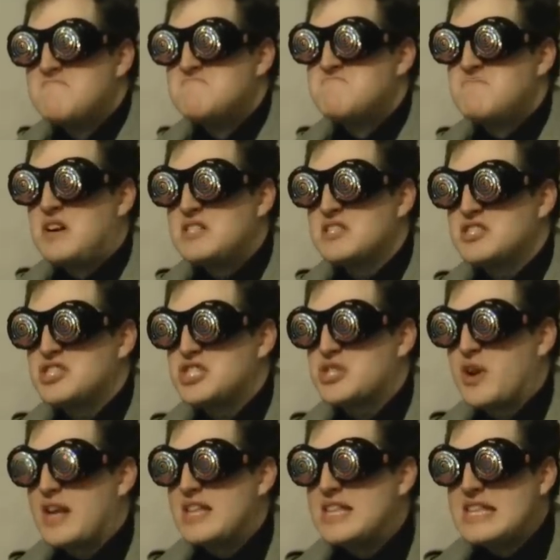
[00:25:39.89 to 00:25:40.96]

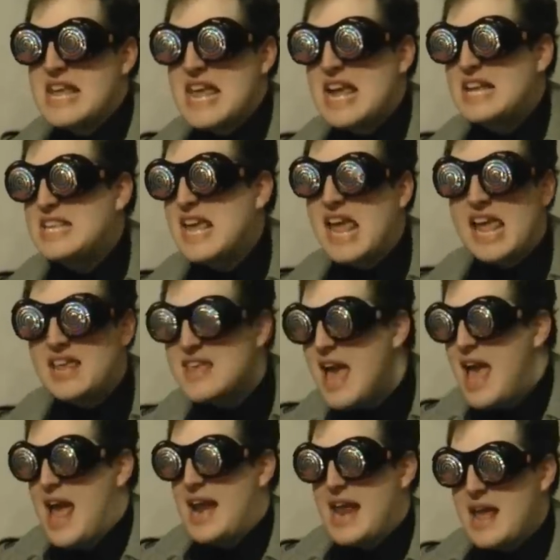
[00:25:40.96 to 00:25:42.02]
monstrous deities,
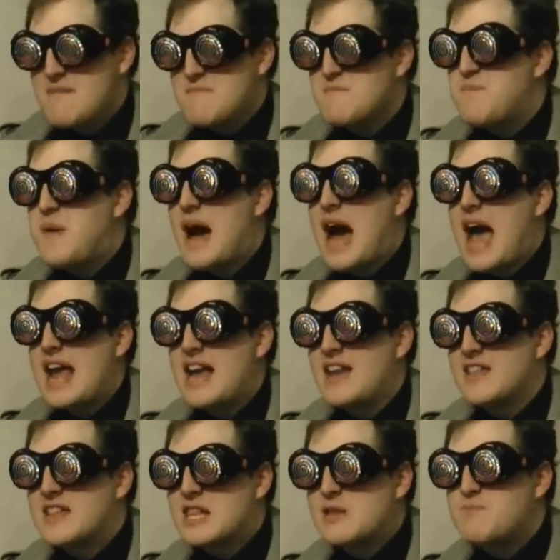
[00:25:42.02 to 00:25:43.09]
an empire
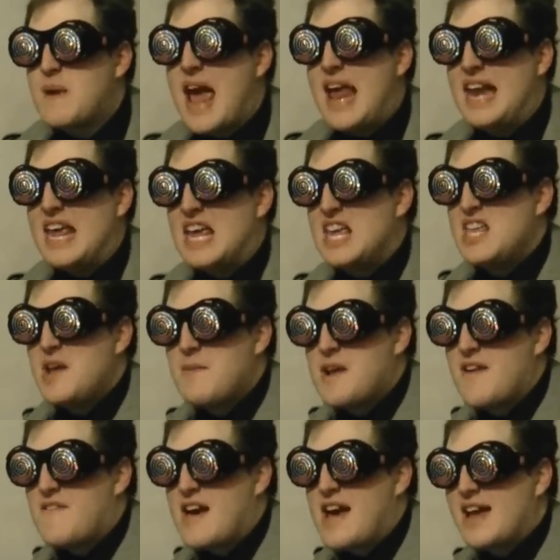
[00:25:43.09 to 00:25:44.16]
spanning
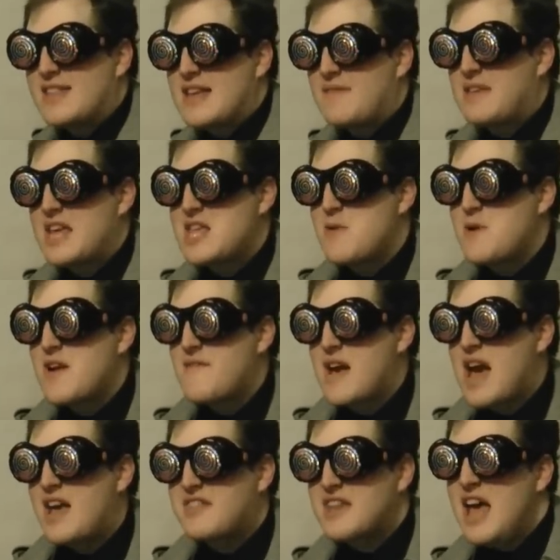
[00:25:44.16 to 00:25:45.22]
universe after universe